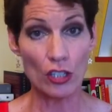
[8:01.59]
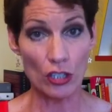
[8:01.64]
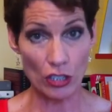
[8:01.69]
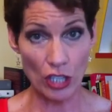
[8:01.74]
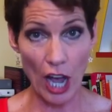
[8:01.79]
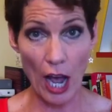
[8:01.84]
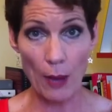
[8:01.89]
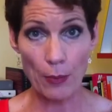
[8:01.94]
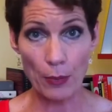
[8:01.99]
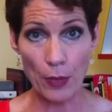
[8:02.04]

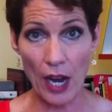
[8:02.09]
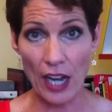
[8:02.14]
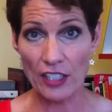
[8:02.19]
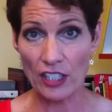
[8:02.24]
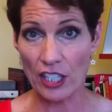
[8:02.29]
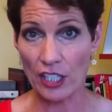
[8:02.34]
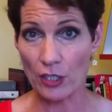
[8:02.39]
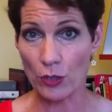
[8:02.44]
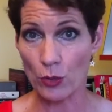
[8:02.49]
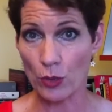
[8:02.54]
Your top
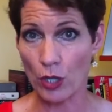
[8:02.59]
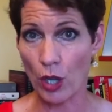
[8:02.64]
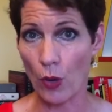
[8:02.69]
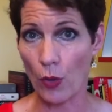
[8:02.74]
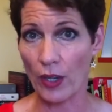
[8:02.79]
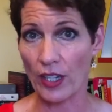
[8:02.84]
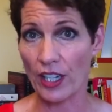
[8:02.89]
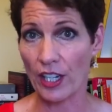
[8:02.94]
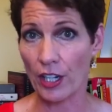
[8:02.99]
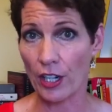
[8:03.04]
projects will
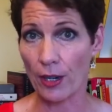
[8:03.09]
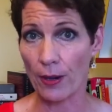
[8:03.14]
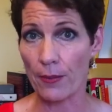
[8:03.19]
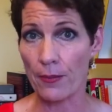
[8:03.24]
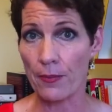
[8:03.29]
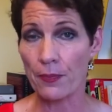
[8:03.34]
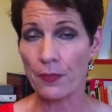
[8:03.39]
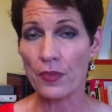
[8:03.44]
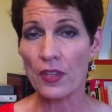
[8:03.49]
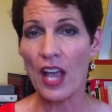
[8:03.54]
go in
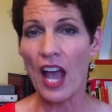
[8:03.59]
here.